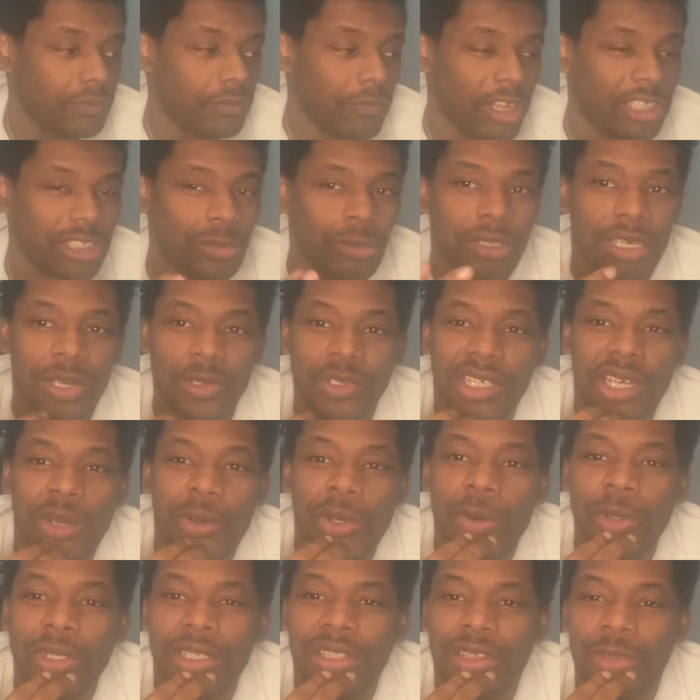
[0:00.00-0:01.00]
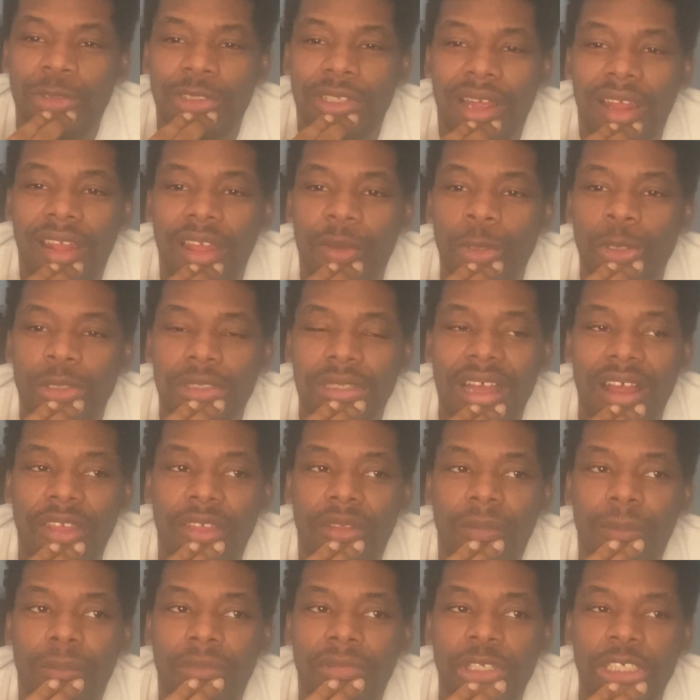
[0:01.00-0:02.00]
It
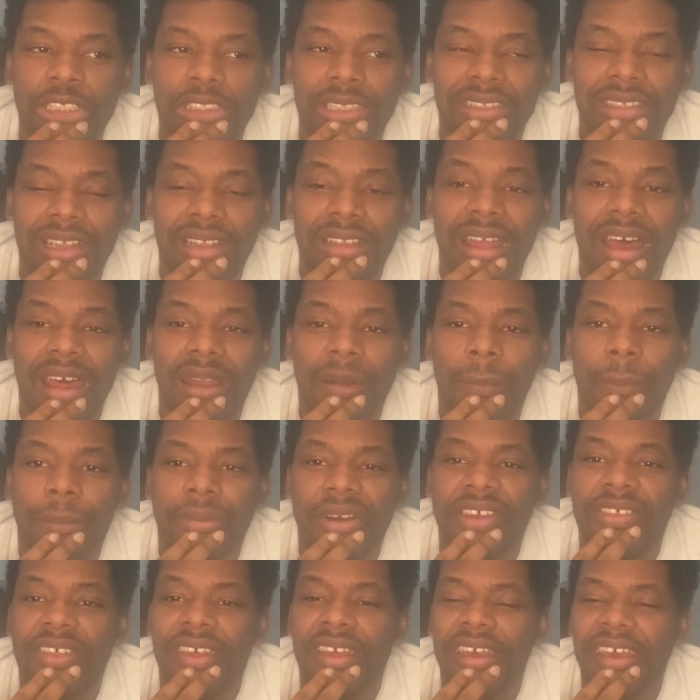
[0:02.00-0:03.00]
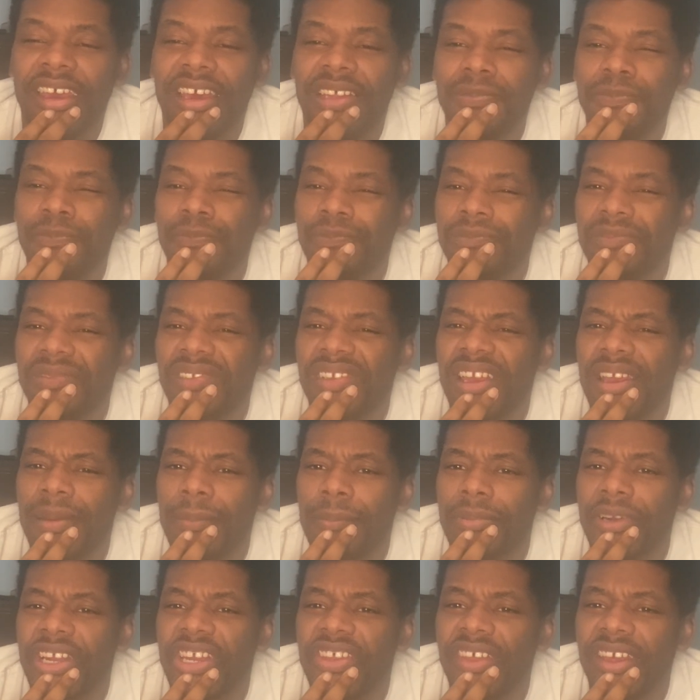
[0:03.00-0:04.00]
was a lot of breathing in and
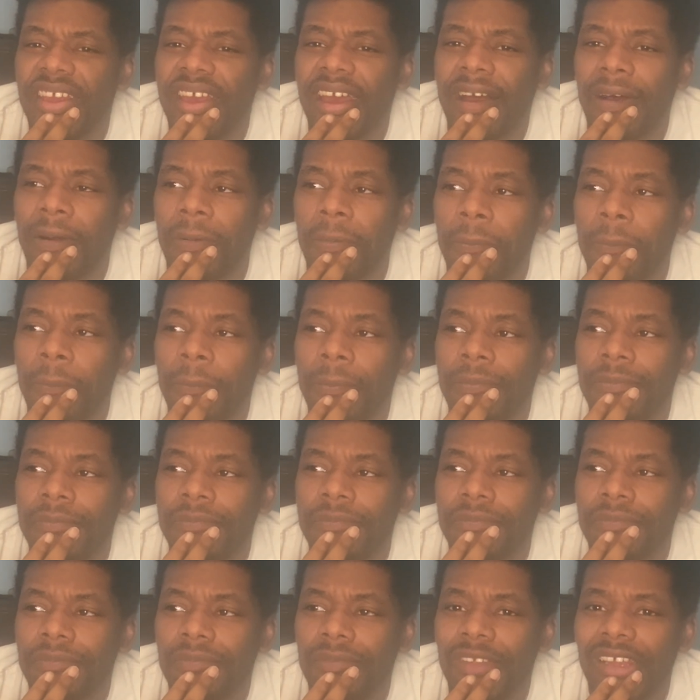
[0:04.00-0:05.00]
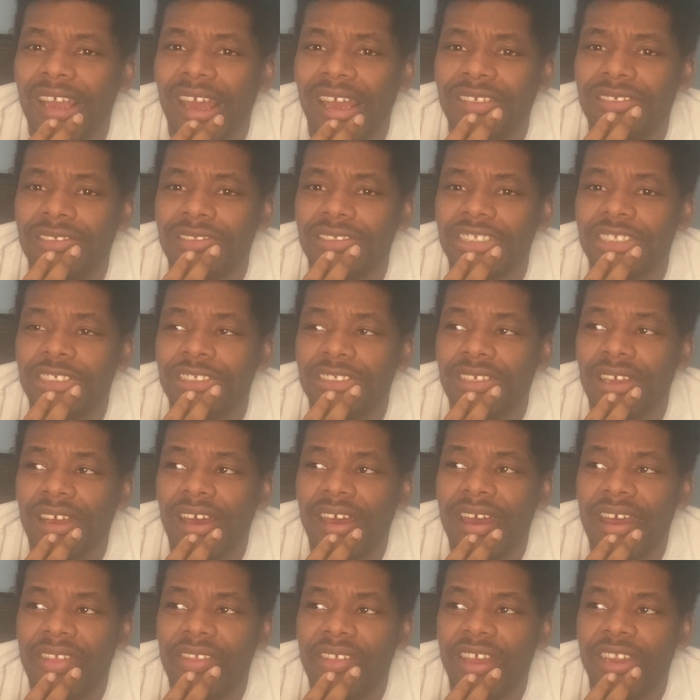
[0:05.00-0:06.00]
breathing out. And she's,
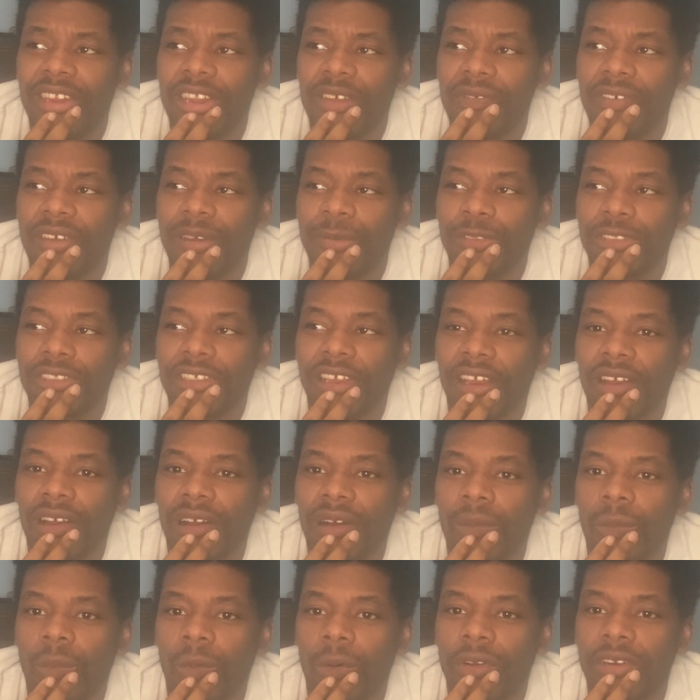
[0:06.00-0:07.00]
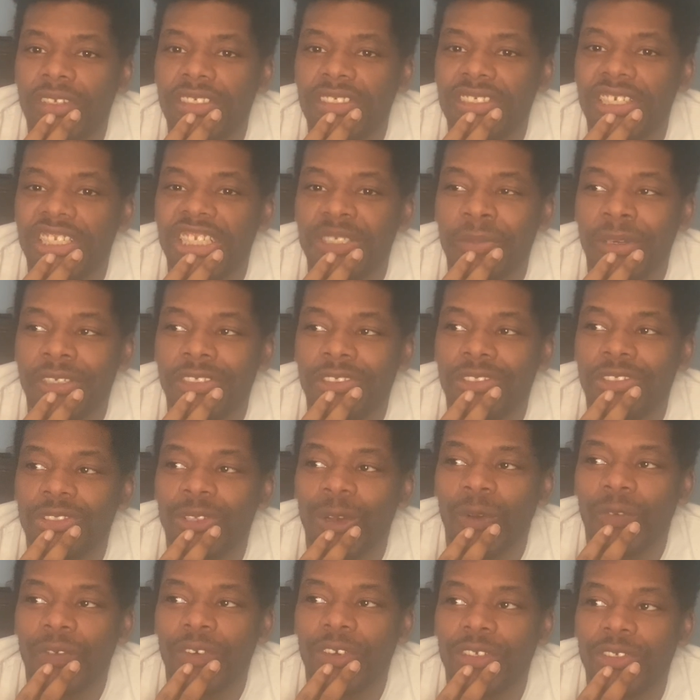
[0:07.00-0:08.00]
at the end of it, it was just like, we're going to send these pictures
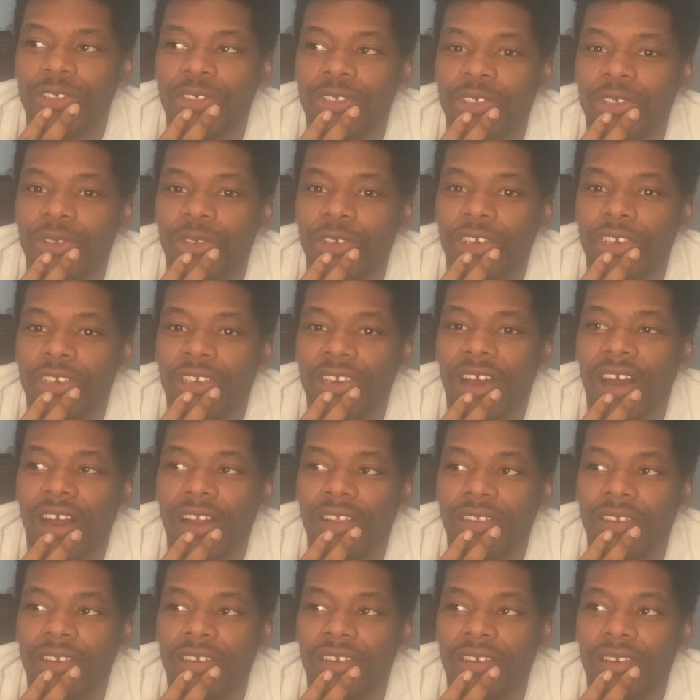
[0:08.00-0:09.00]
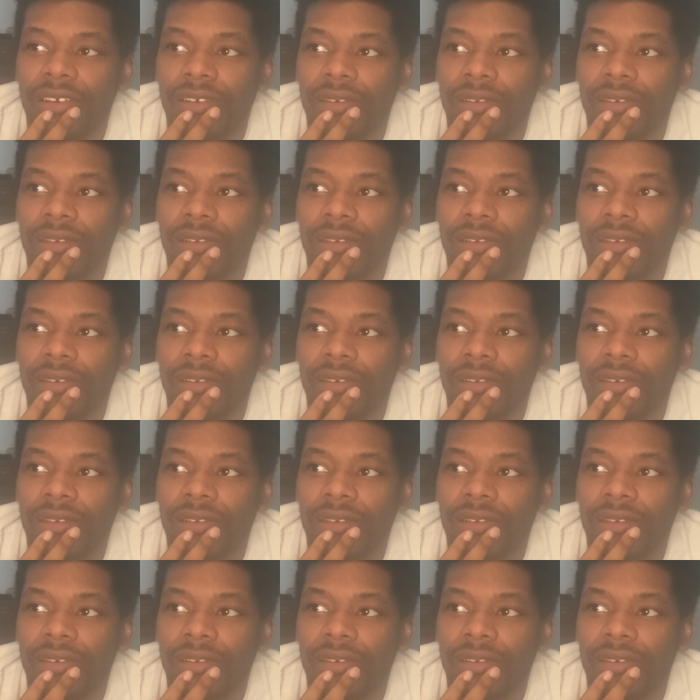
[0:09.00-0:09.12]
over to your doctor.